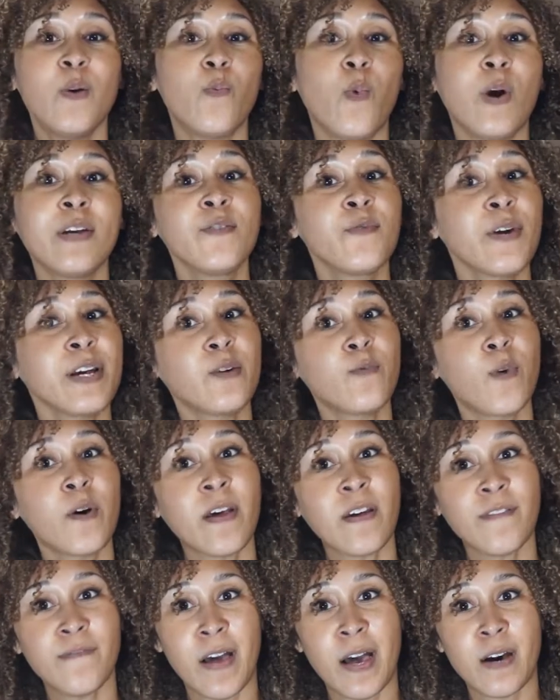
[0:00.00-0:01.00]
One great
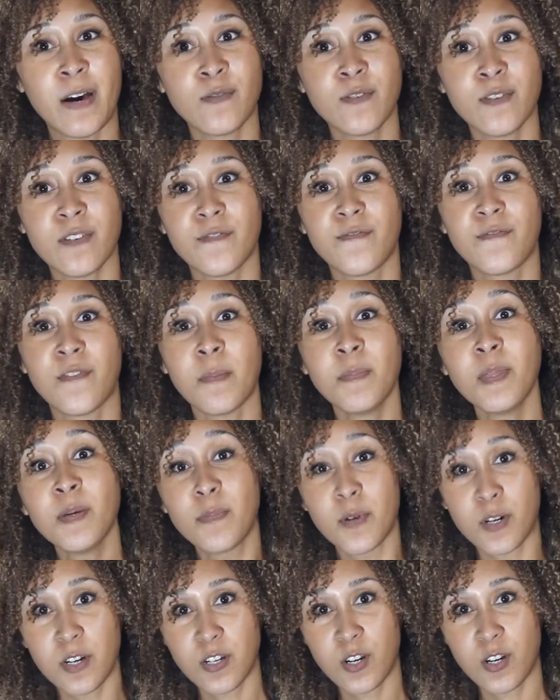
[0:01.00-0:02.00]
quote I found from the
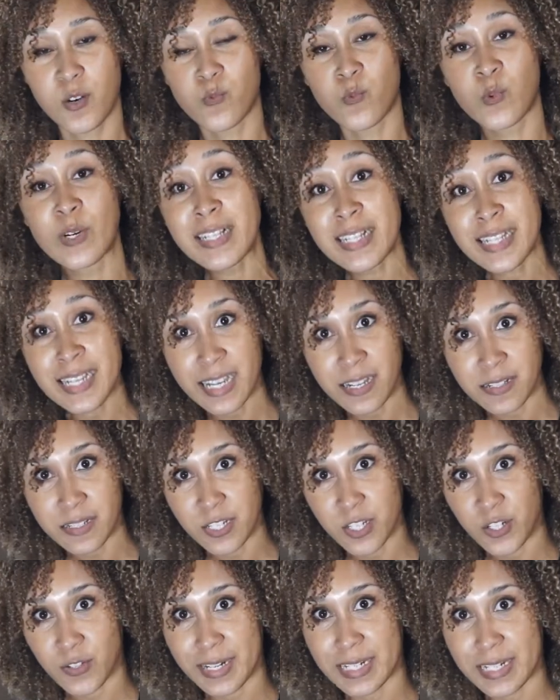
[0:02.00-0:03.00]
book really
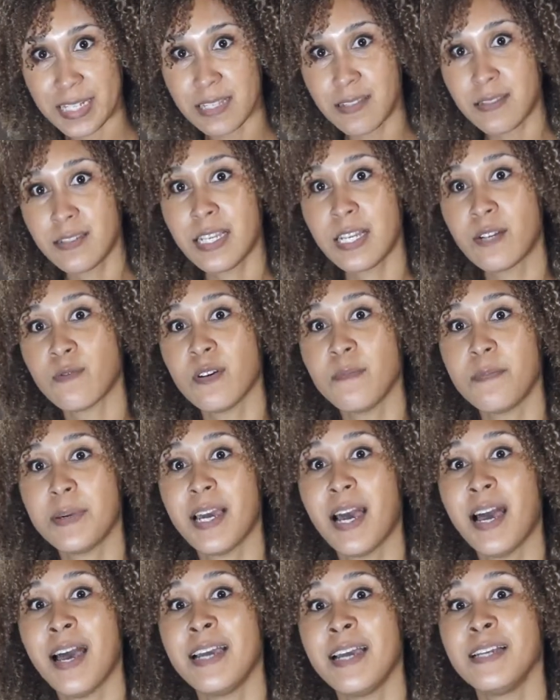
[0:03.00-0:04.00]
illustrates the secret
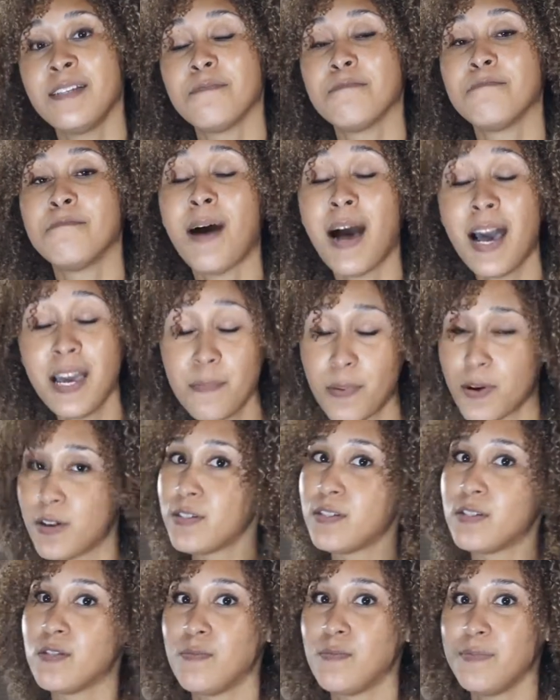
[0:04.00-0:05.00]
behind my
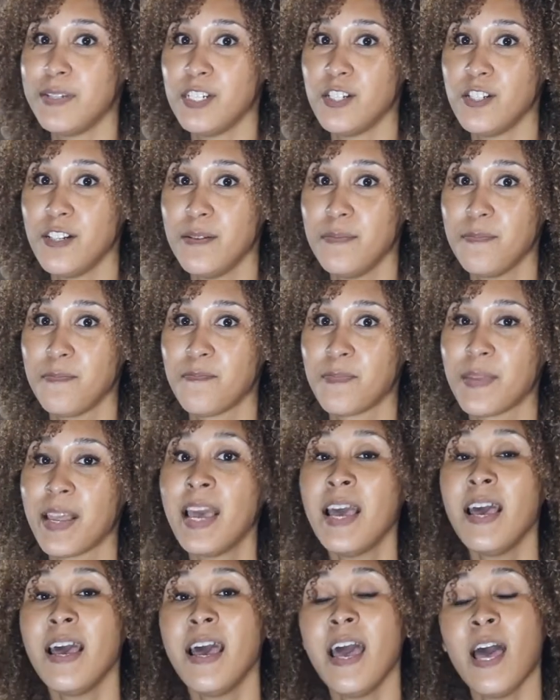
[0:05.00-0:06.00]
personal mission
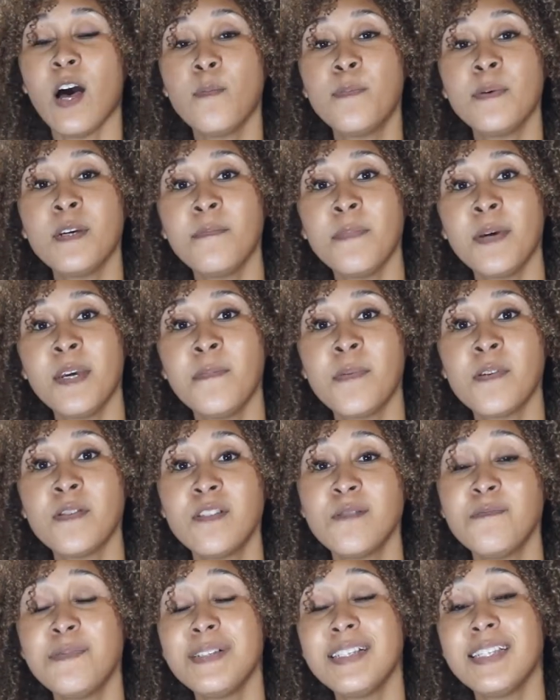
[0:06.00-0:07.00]
helping people
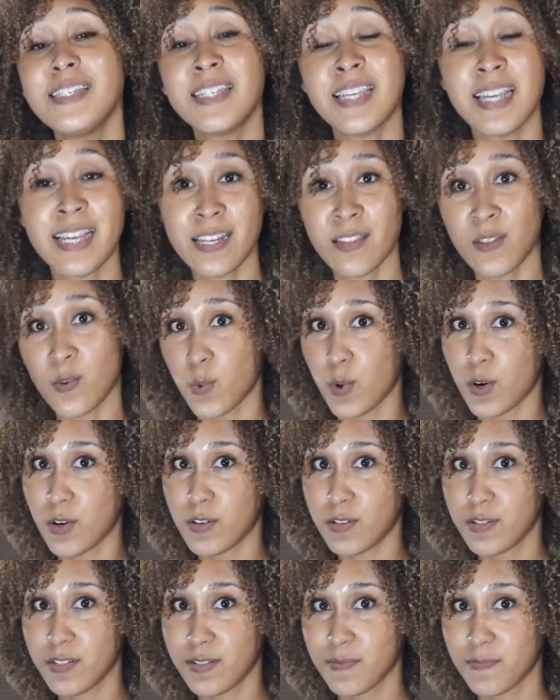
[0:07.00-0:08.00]
to be seen in the
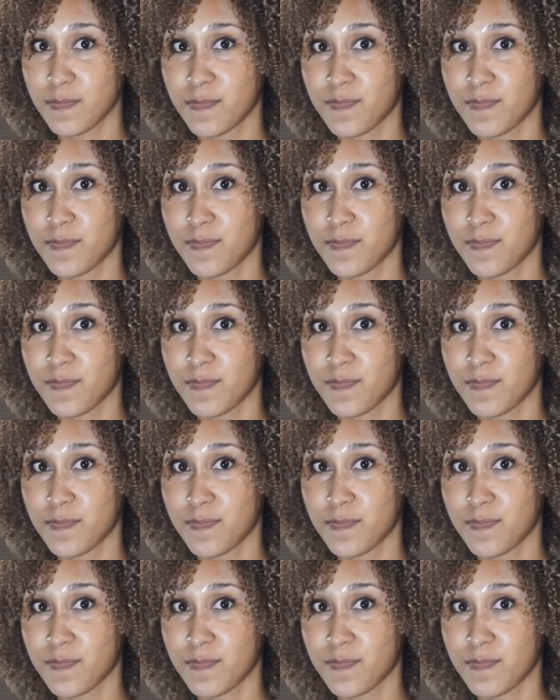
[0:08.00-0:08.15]
world.